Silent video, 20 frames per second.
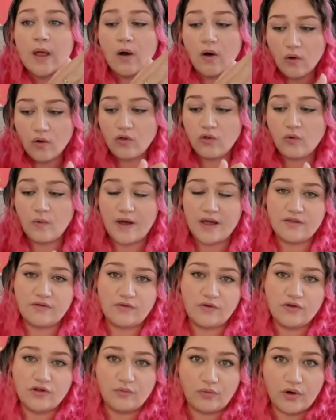all the way
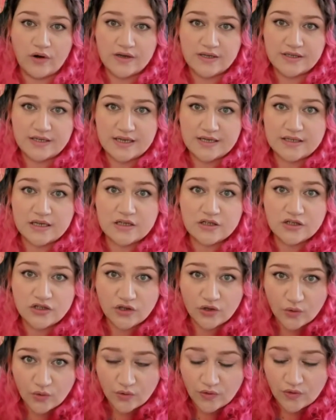through the process
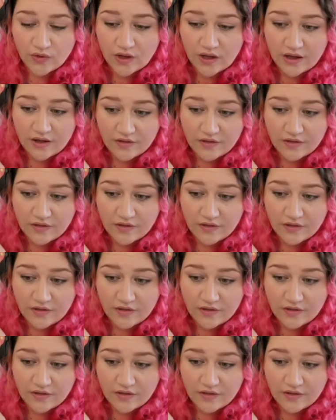until